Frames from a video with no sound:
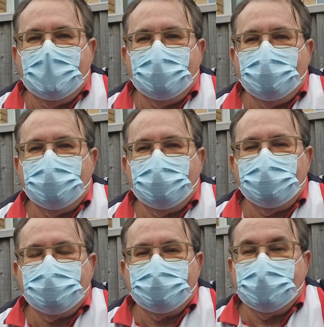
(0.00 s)
you for being on.
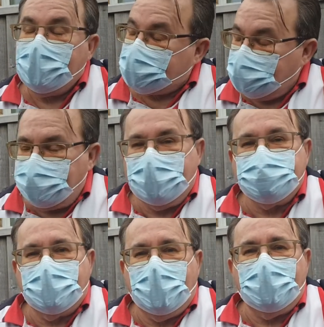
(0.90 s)
That's a
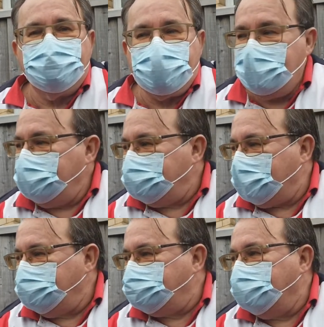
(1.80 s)
pleasure. And please,
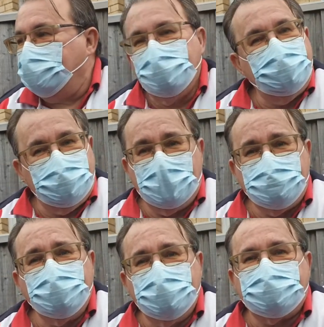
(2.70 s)
enjoy
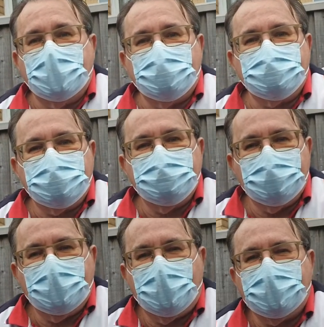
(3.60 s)
enjoy yourselves.
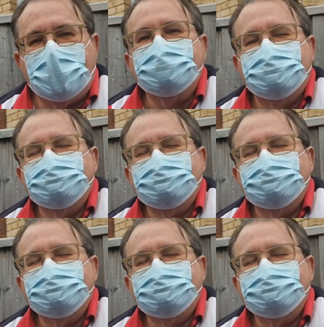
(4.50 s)
Thank you. Okay.